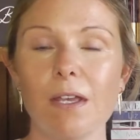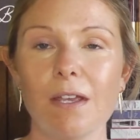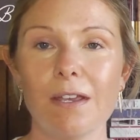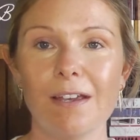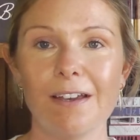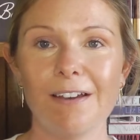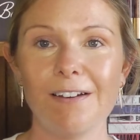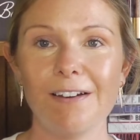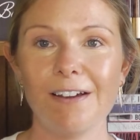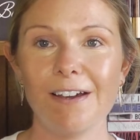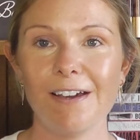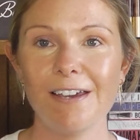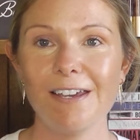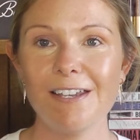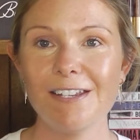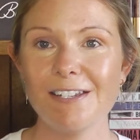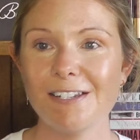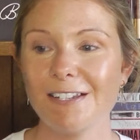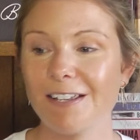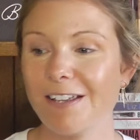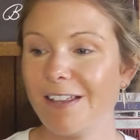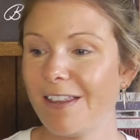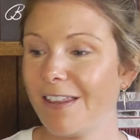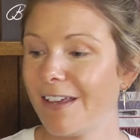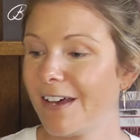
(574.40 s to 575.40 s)
Okay,
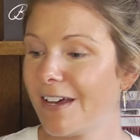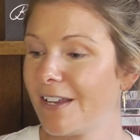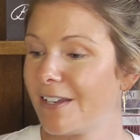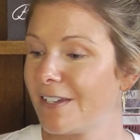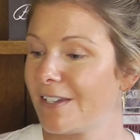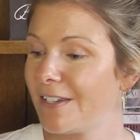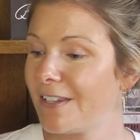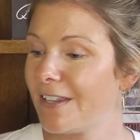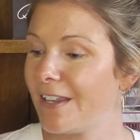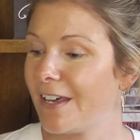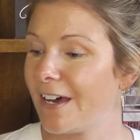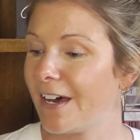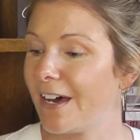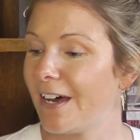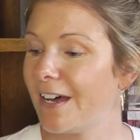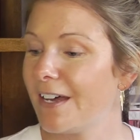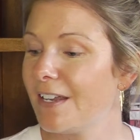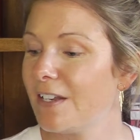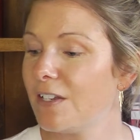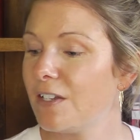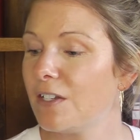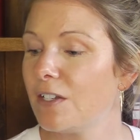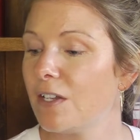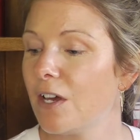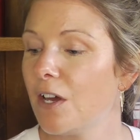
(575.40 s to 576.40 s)
so that's
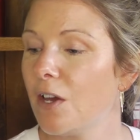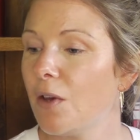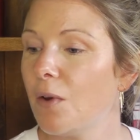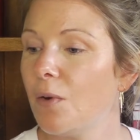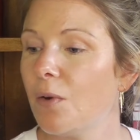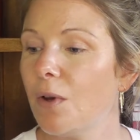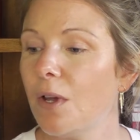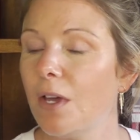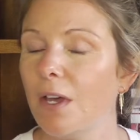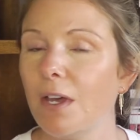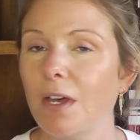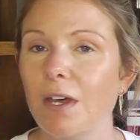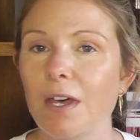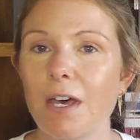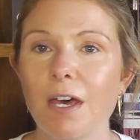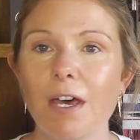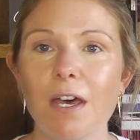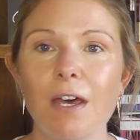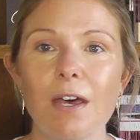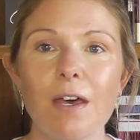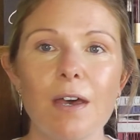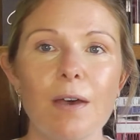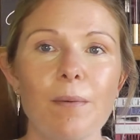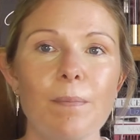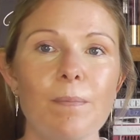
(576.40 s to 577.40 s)
that. So
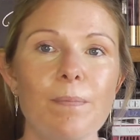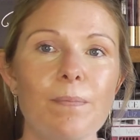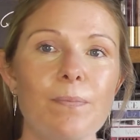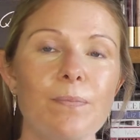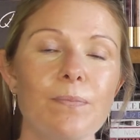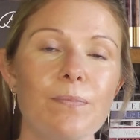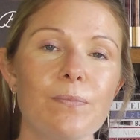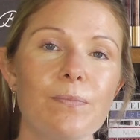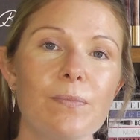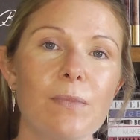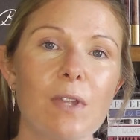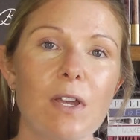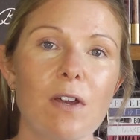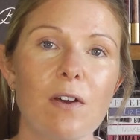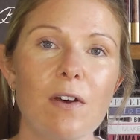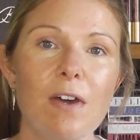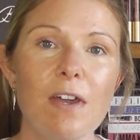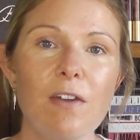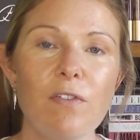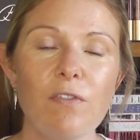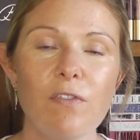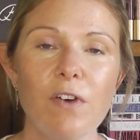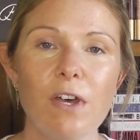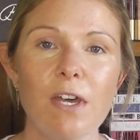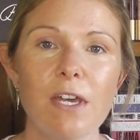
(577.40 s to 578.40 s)
I
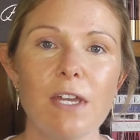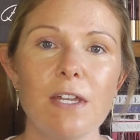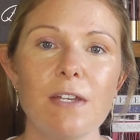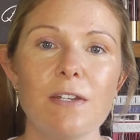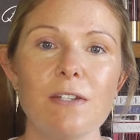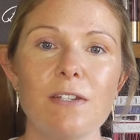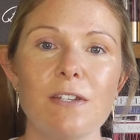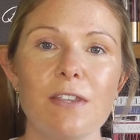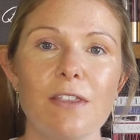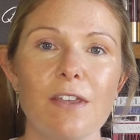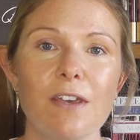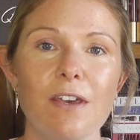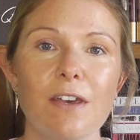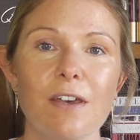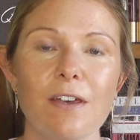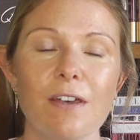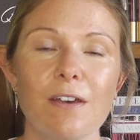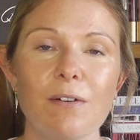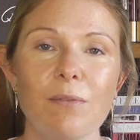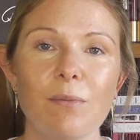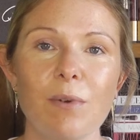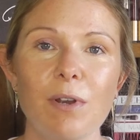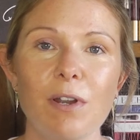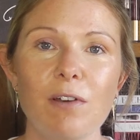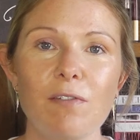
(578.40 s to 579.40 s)
find
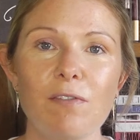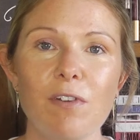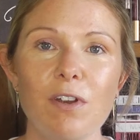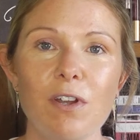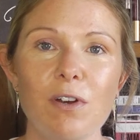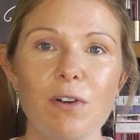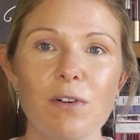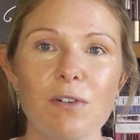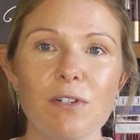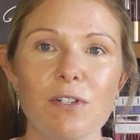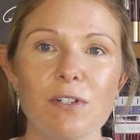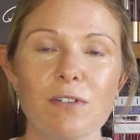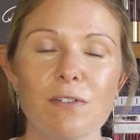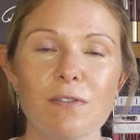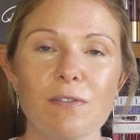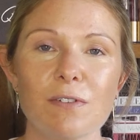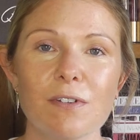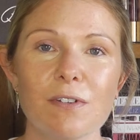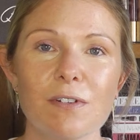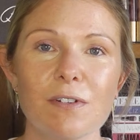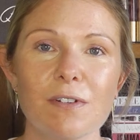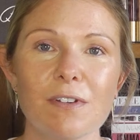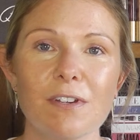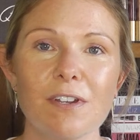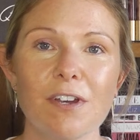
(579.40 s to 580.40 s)
that when I've looked
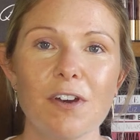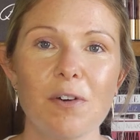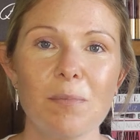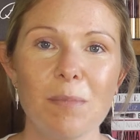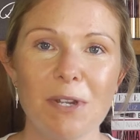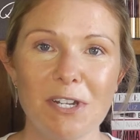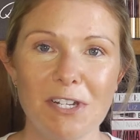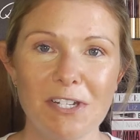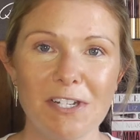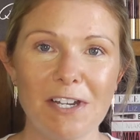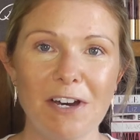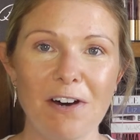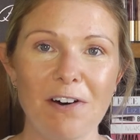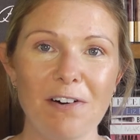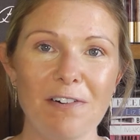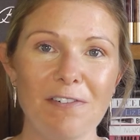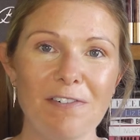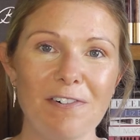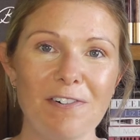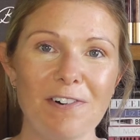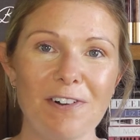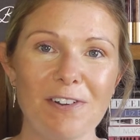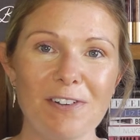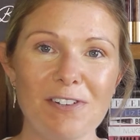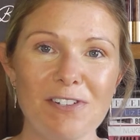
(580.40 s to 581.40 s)
at
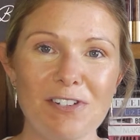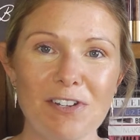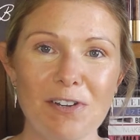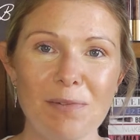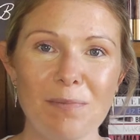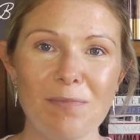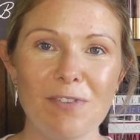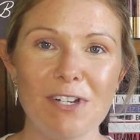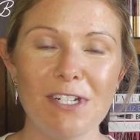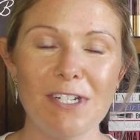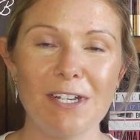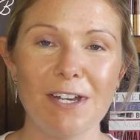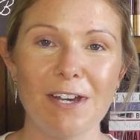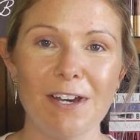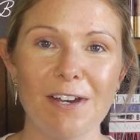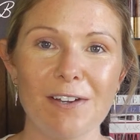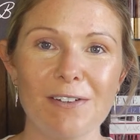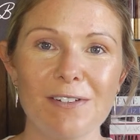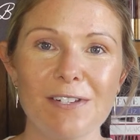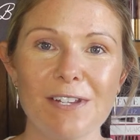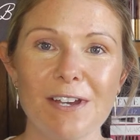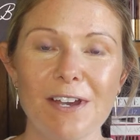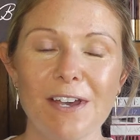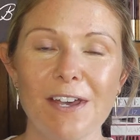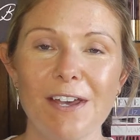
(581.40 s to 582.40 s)
myself on Zoom
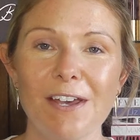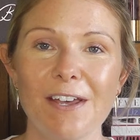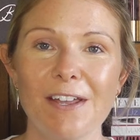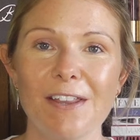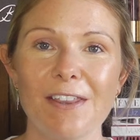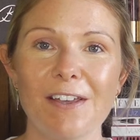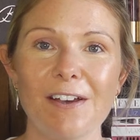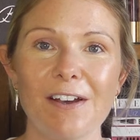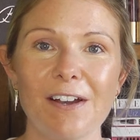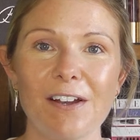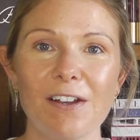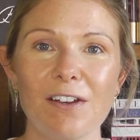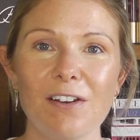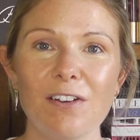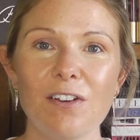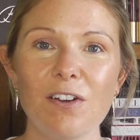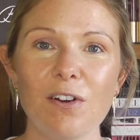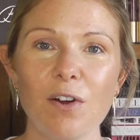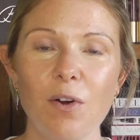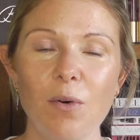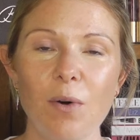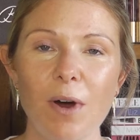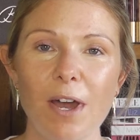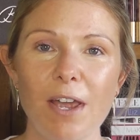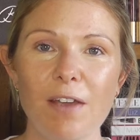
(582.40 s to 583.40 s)
videos that I can look
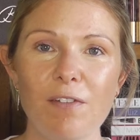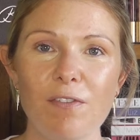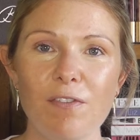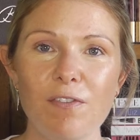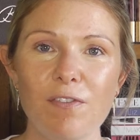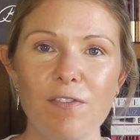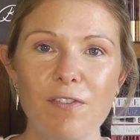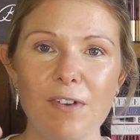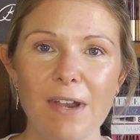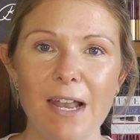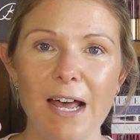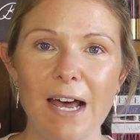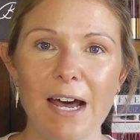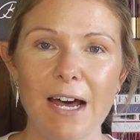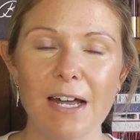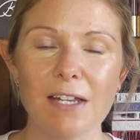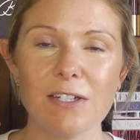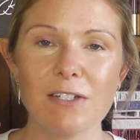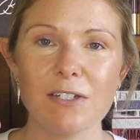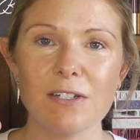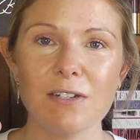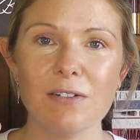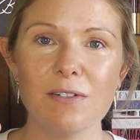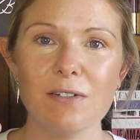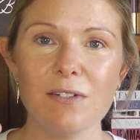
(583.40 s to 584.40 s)
quite flat.
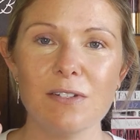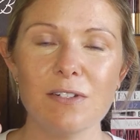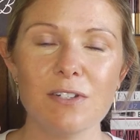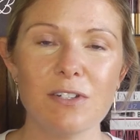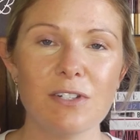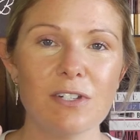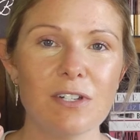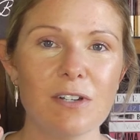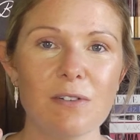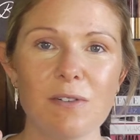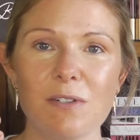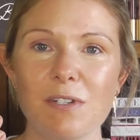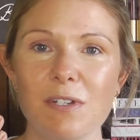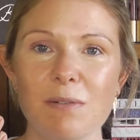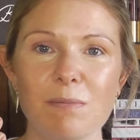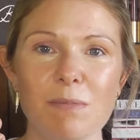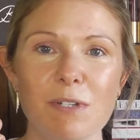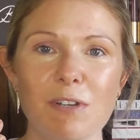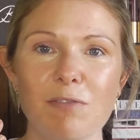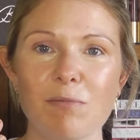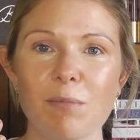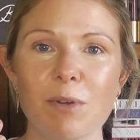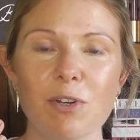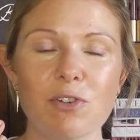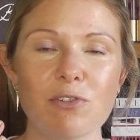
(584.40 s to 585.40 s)
I just don't seem to
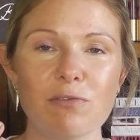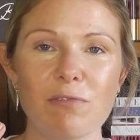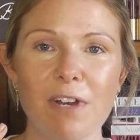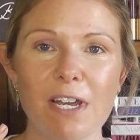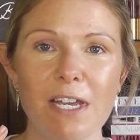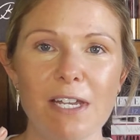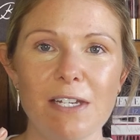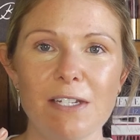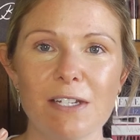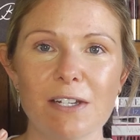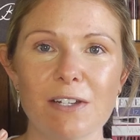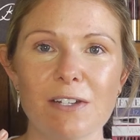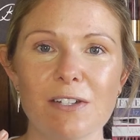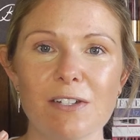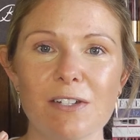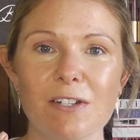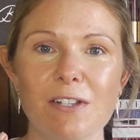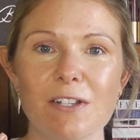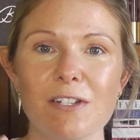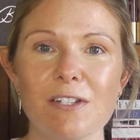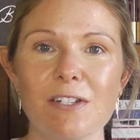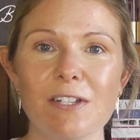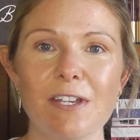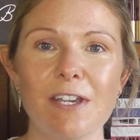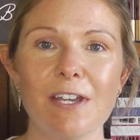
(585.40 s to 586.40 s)
have much radiance to
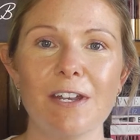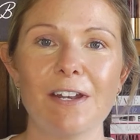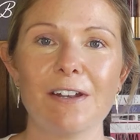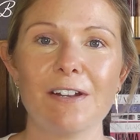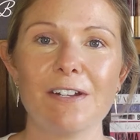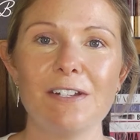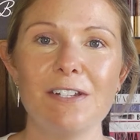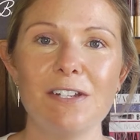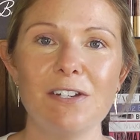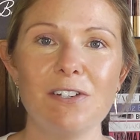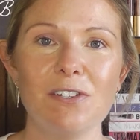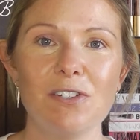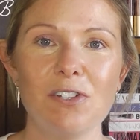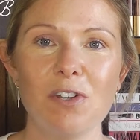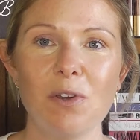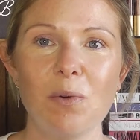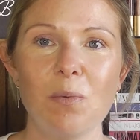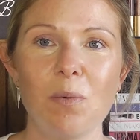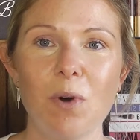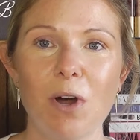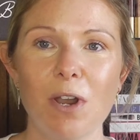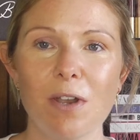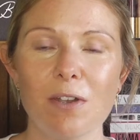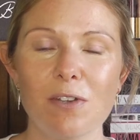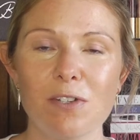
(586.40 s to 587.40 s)
the skin, and I did do
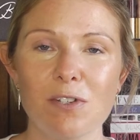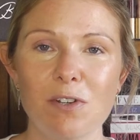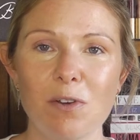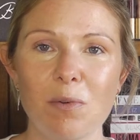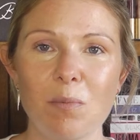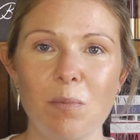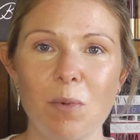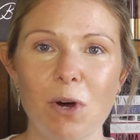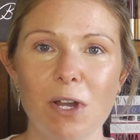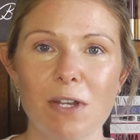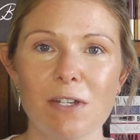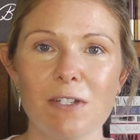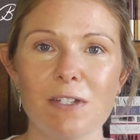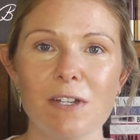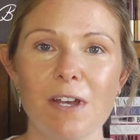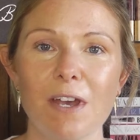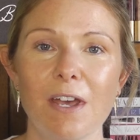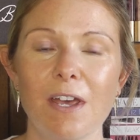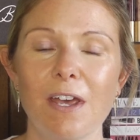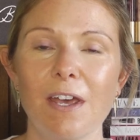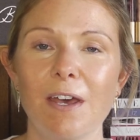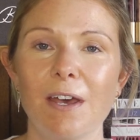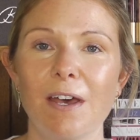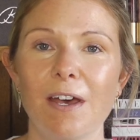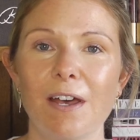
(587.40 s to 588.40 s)
one Zoom once
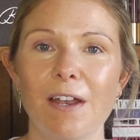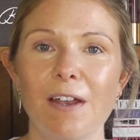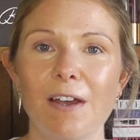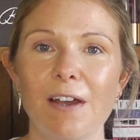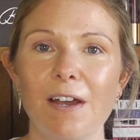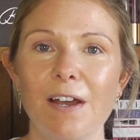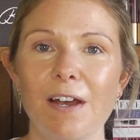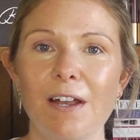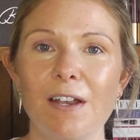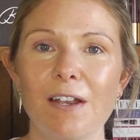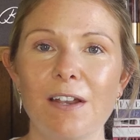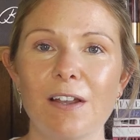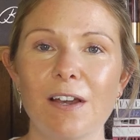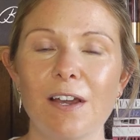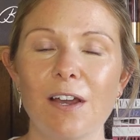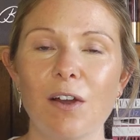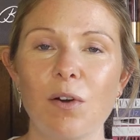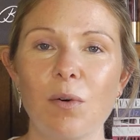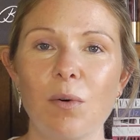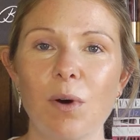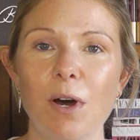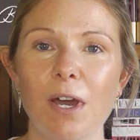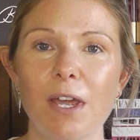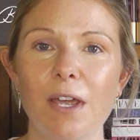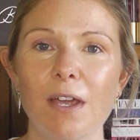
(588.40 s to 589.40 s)
and I had like
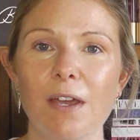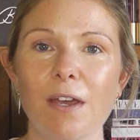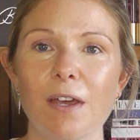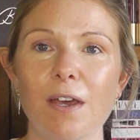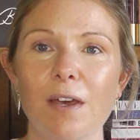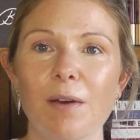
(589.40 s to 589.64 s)
quite